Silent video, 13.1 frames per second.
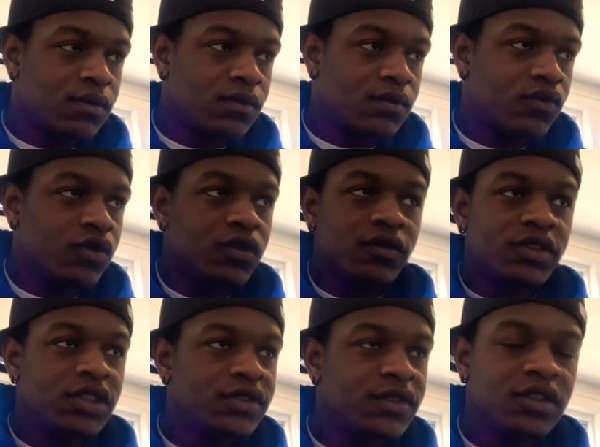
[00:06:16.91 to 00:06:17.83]
well,
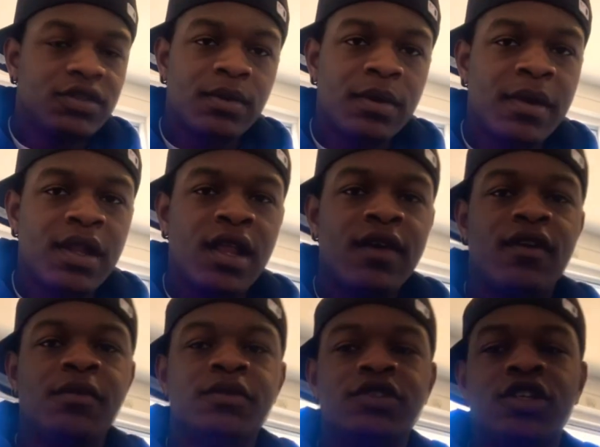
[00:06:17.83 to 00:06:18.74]
just videos about my life.
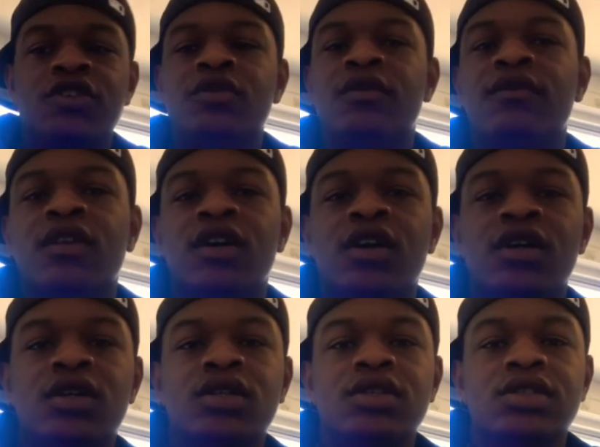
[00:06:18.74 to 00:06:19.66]
I'm gonna start doing
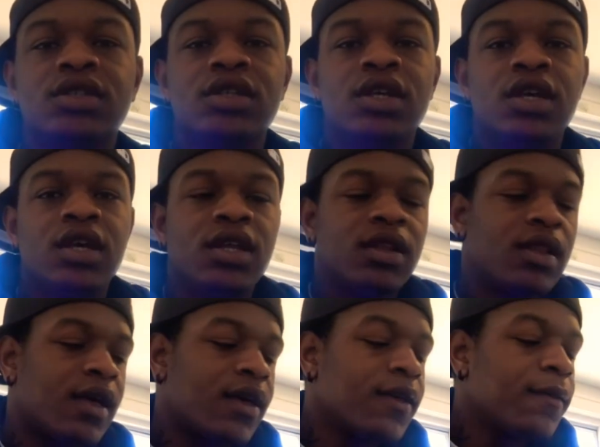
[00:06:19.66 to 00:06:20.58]
vlogs.
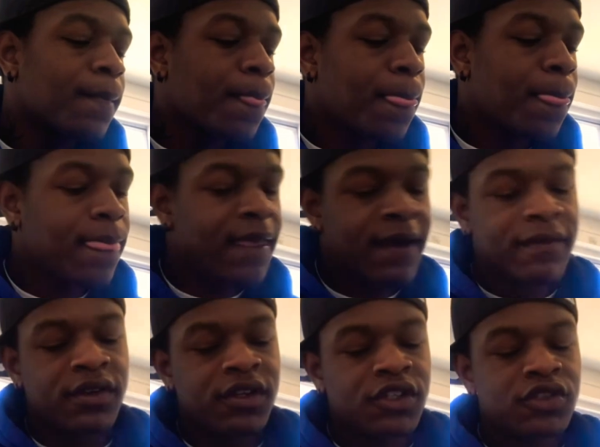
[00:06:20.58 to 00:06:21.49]
Like
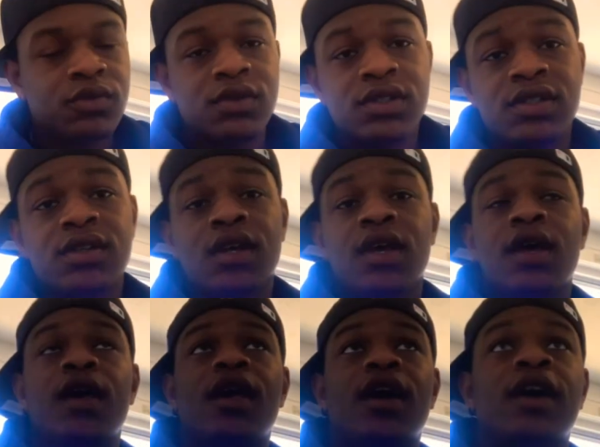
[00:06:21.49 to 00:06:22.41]
after this one,
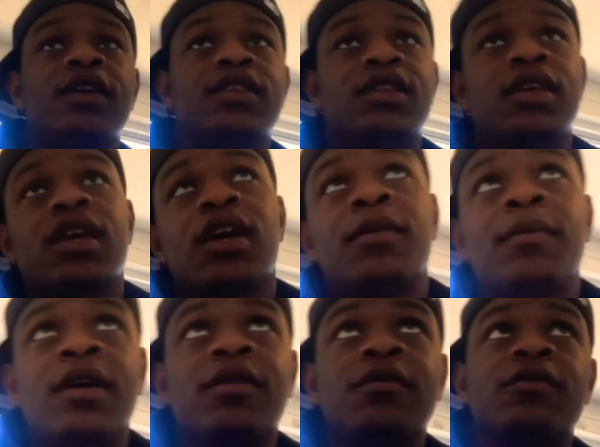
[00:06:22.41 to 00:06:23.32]
I think I
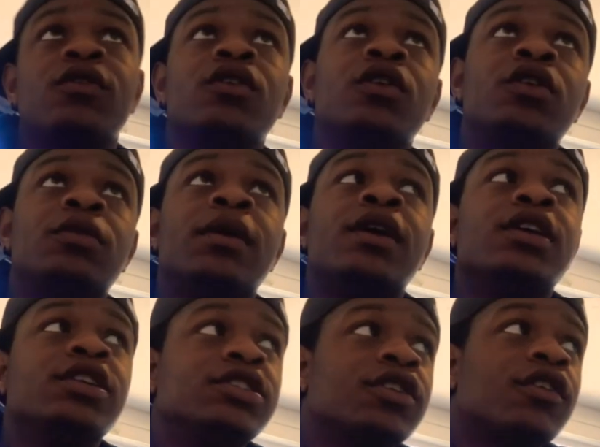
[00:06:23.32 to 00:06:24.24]
might go to my
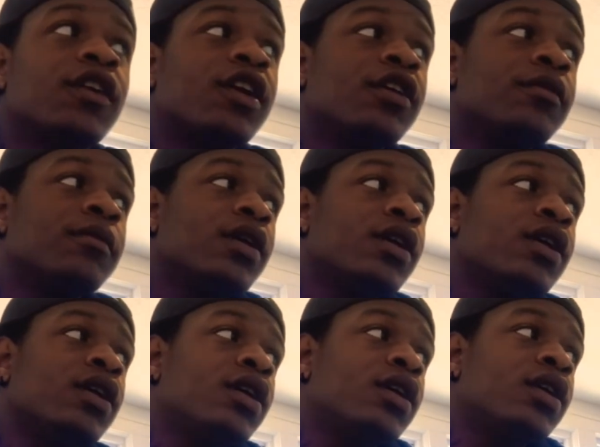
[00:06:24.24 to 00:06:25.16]
Instagram
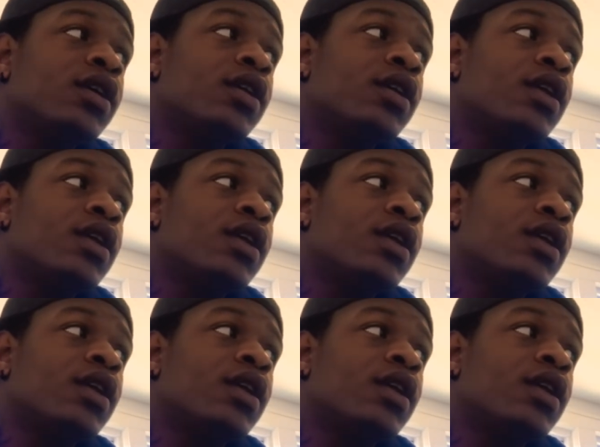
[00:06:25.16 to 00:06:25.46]
and